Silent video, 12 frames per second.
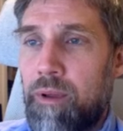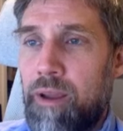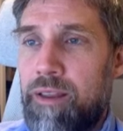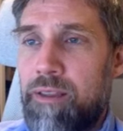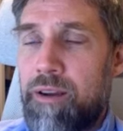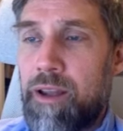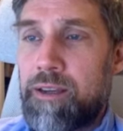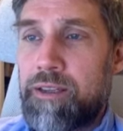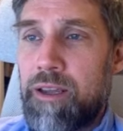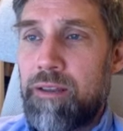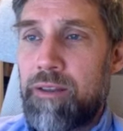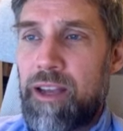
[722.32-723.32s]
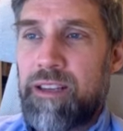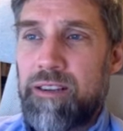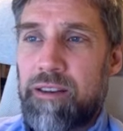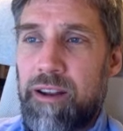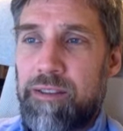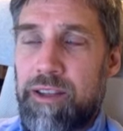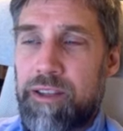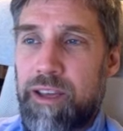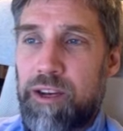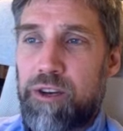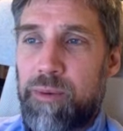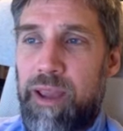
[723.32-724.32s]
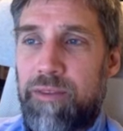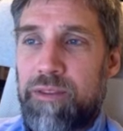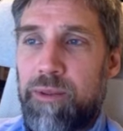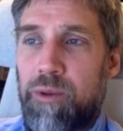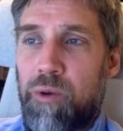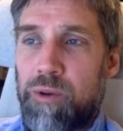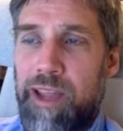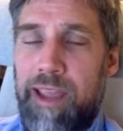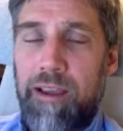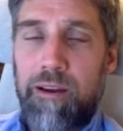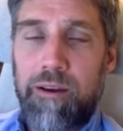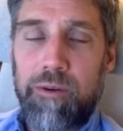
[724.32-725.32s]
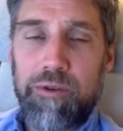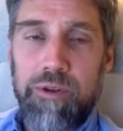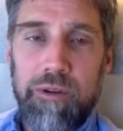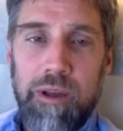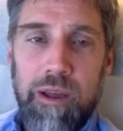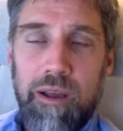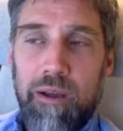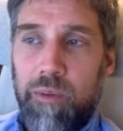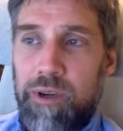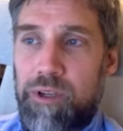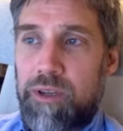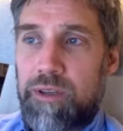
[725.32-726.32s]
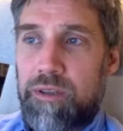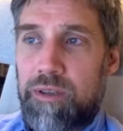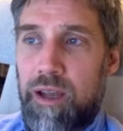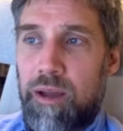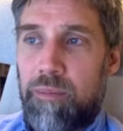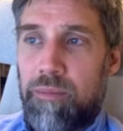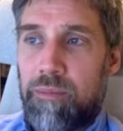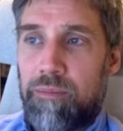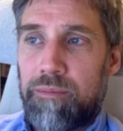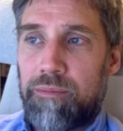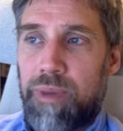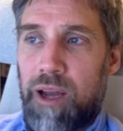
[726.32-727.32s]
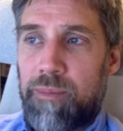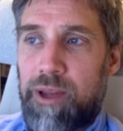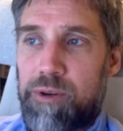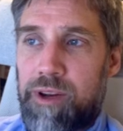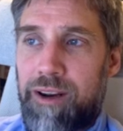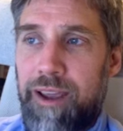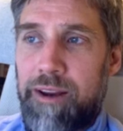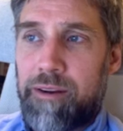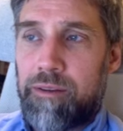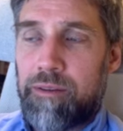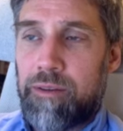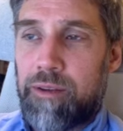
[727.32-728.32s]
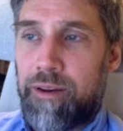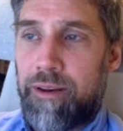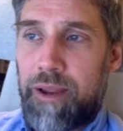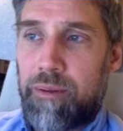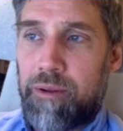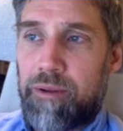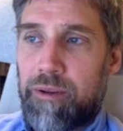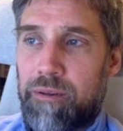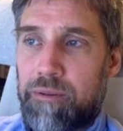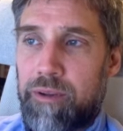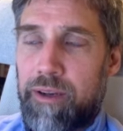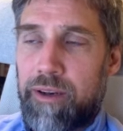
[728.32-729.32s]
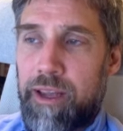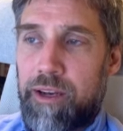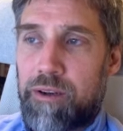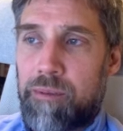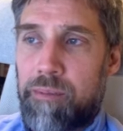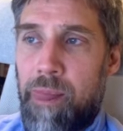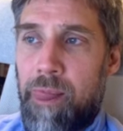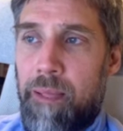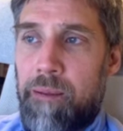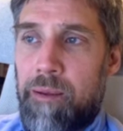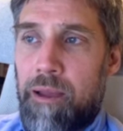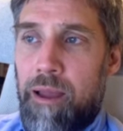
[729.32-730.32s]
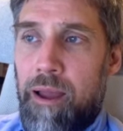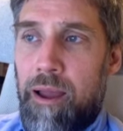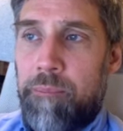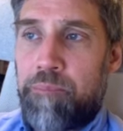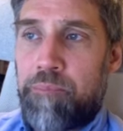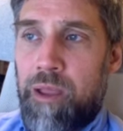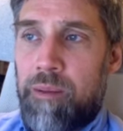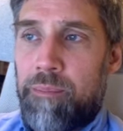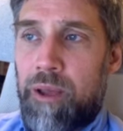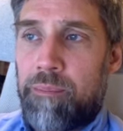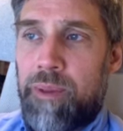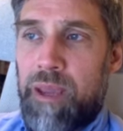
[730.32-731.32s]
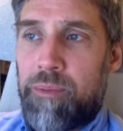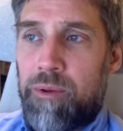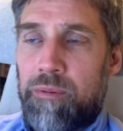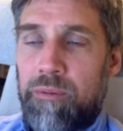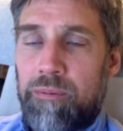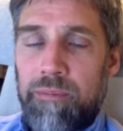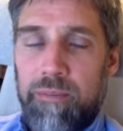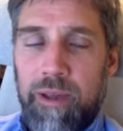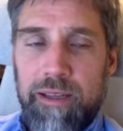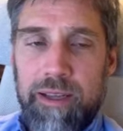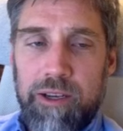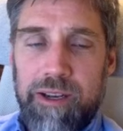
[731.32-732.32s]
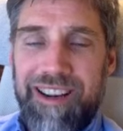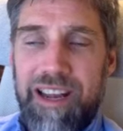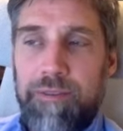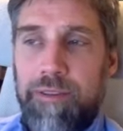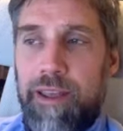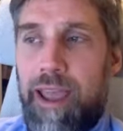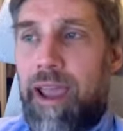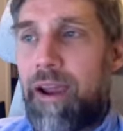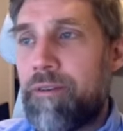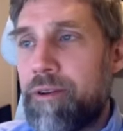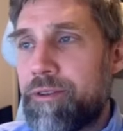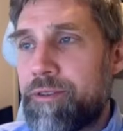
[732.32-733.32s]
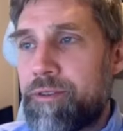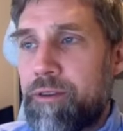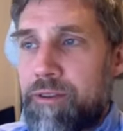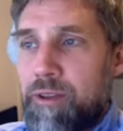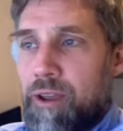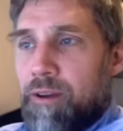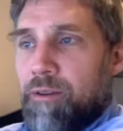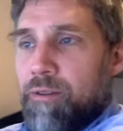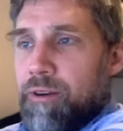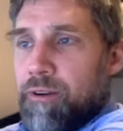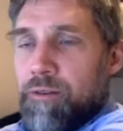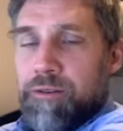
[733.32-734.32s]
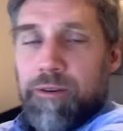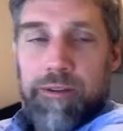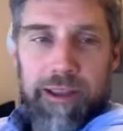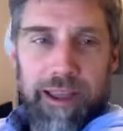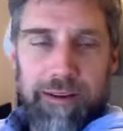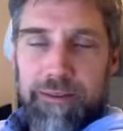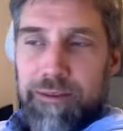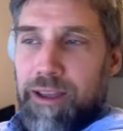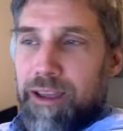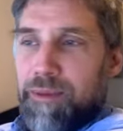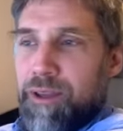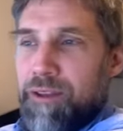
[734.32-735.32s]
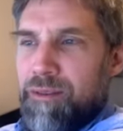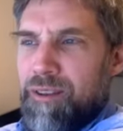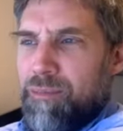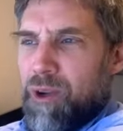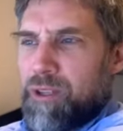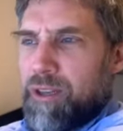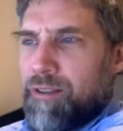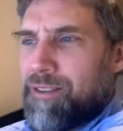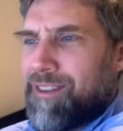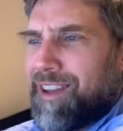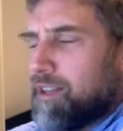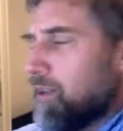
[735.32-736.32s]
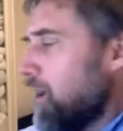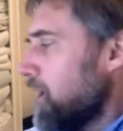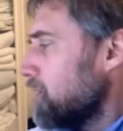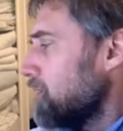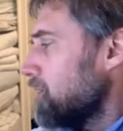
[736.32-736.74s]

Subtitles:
the 18th to 19th century, we have something called enclosure, which is parliamentary in nature. But people essentially left the areas to decide on their own. Sorry, the cat is attacking me here. Roxy. Okay,